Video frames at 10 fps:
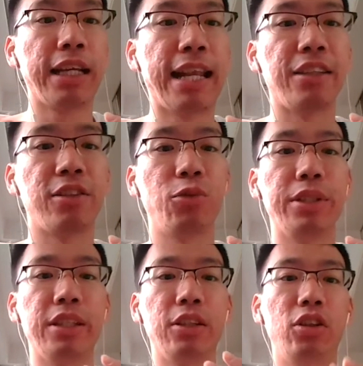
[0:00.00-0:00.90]
clients
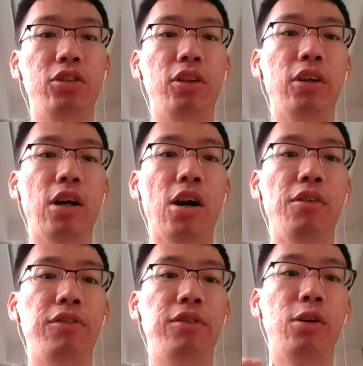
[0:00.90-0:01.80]
with a total
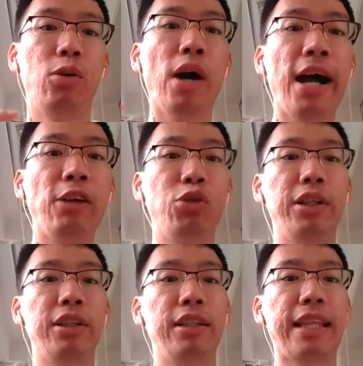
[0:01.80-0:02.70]
of
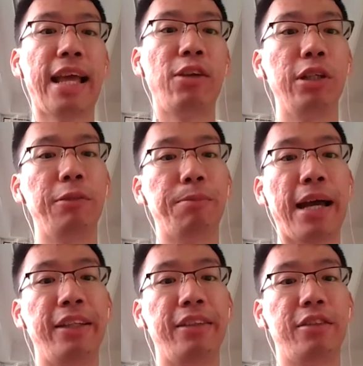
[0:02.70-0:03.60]
100
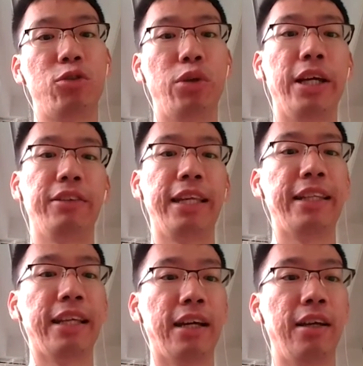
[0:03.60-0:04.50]
terabytes real
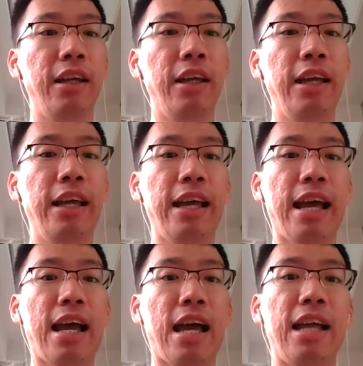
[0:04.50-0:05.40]
data.
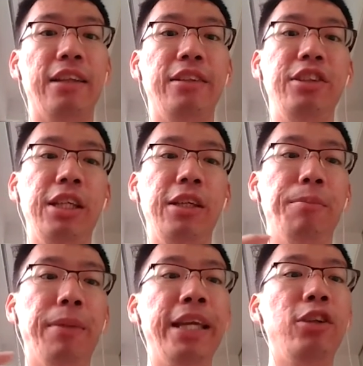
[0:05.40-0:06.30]
And
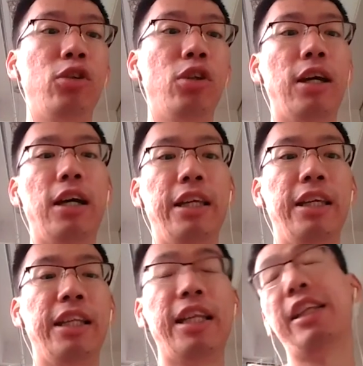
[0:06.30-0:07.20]
in May
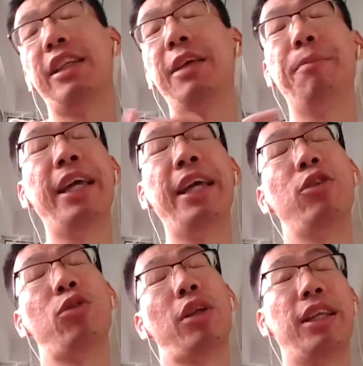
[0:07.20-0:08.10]
in, and in May
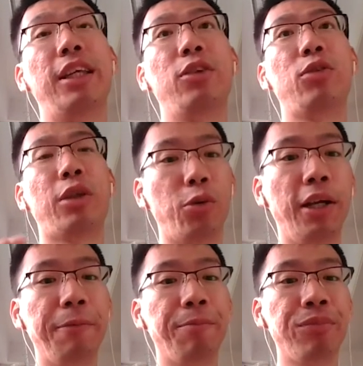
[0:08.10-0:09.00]

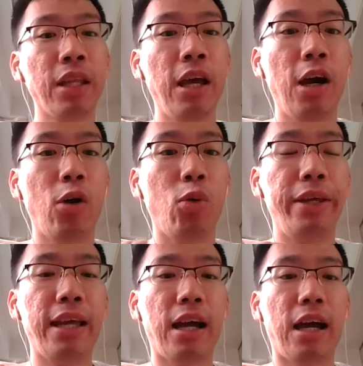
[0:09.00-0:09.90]
2021,
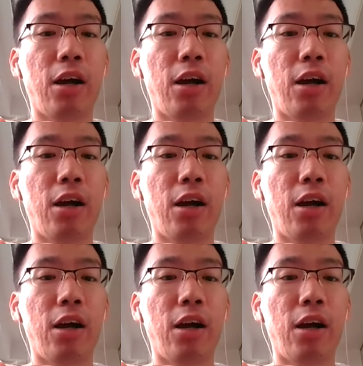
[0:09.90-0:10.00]
we